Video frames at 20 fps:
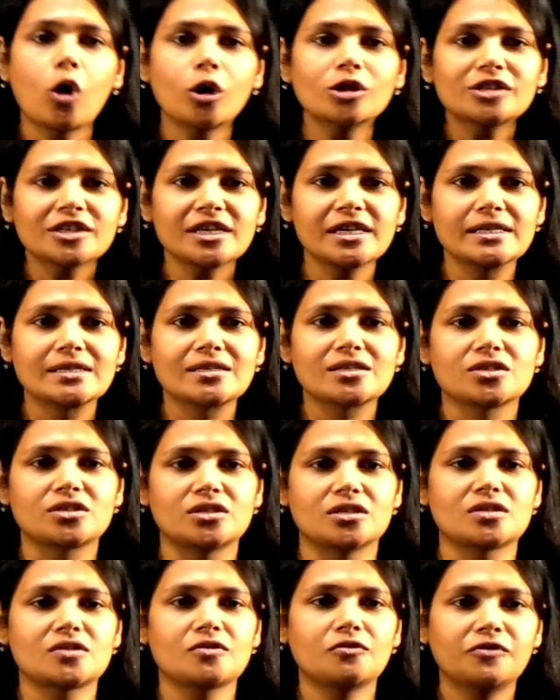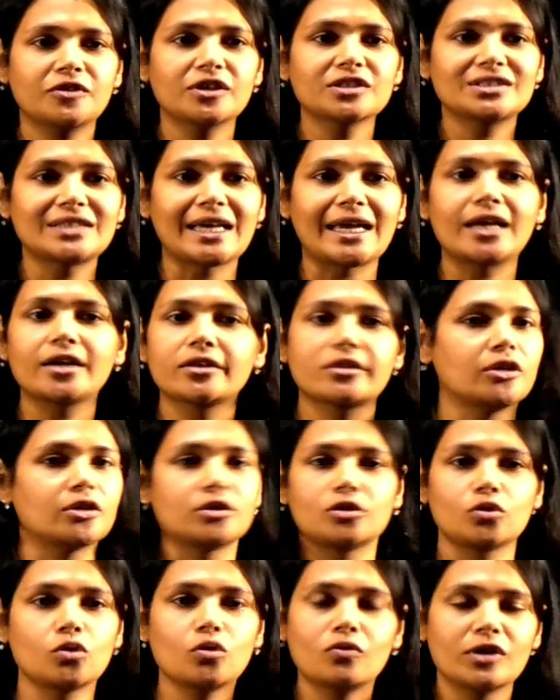all 3 incisions, first, second,
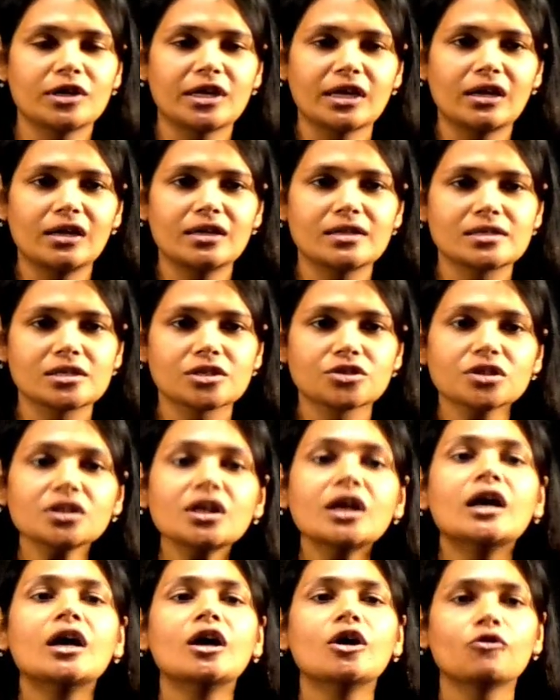third, no vertical incision,